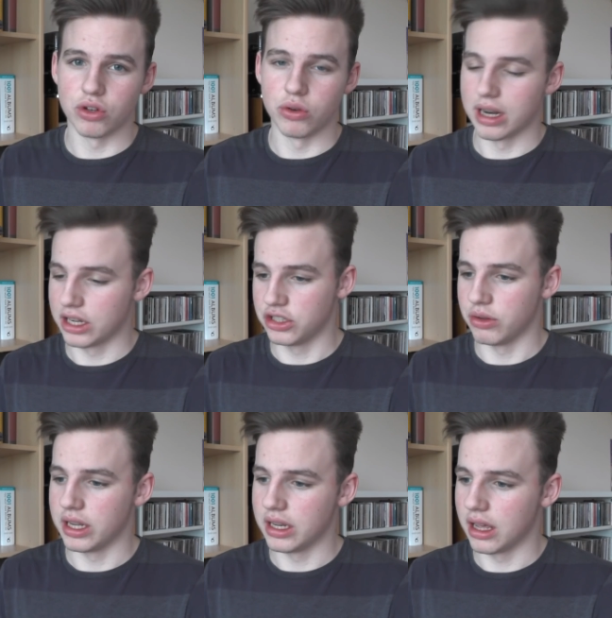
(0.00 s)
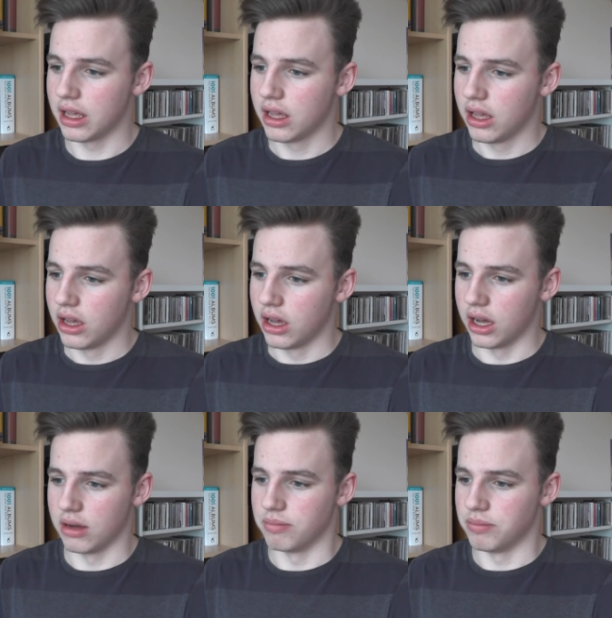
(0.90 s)
route unless you need it.
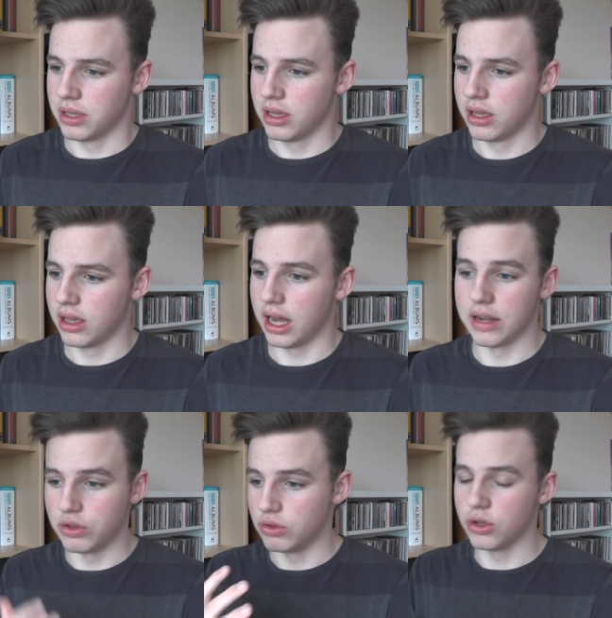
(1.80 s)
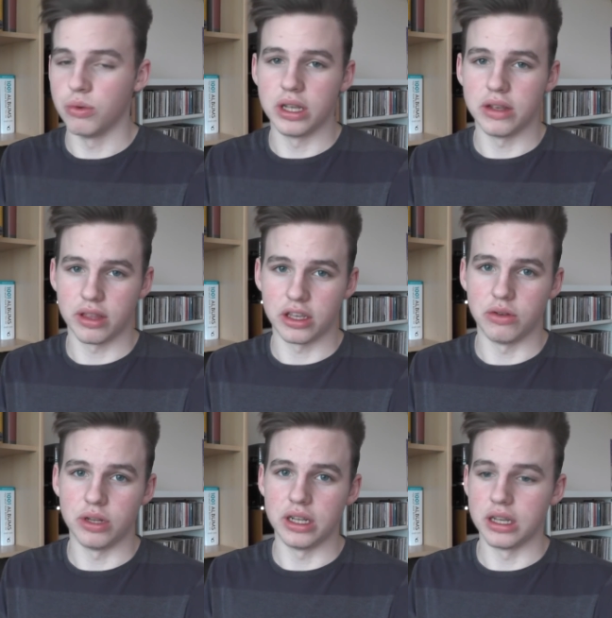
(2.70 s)
And if you do think
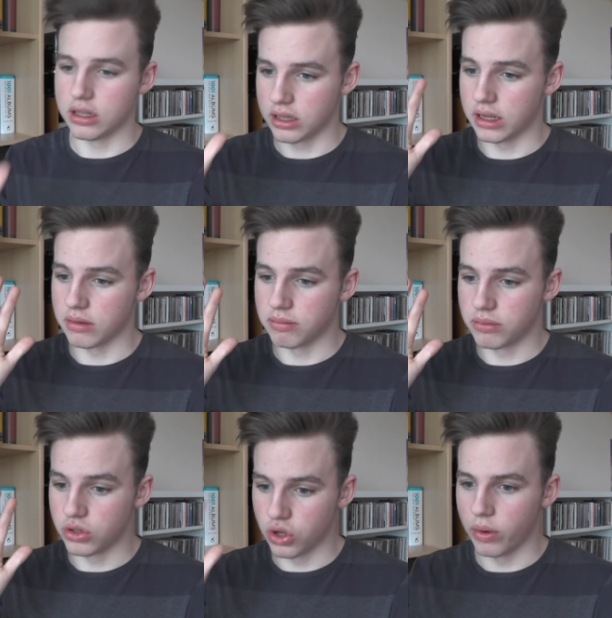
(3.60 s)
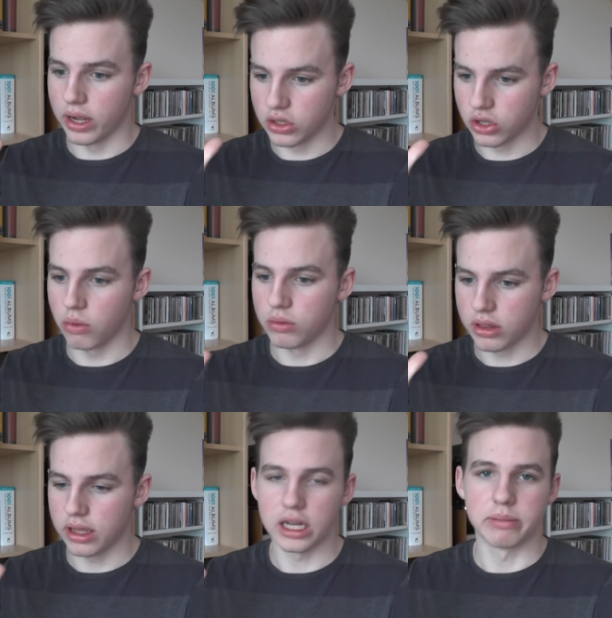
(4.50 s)
you need it, then do it. Don't
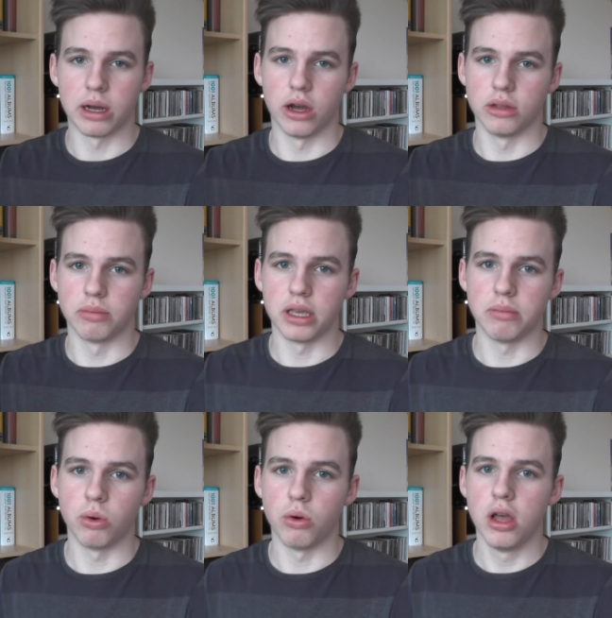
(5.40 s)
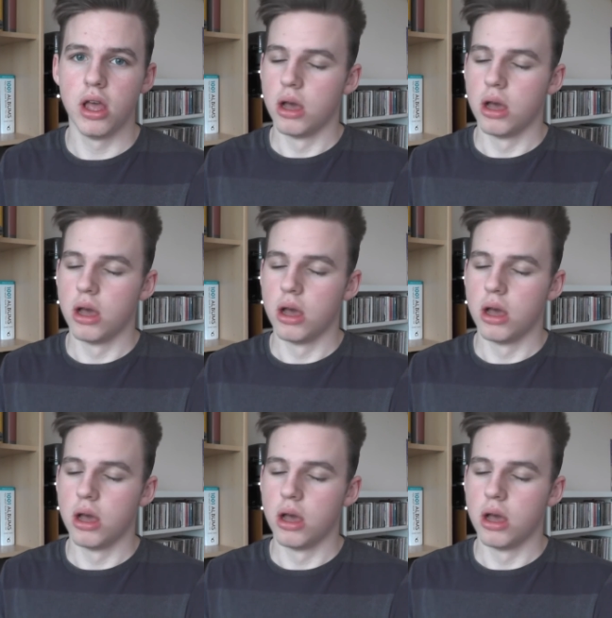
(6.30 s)
think about other people.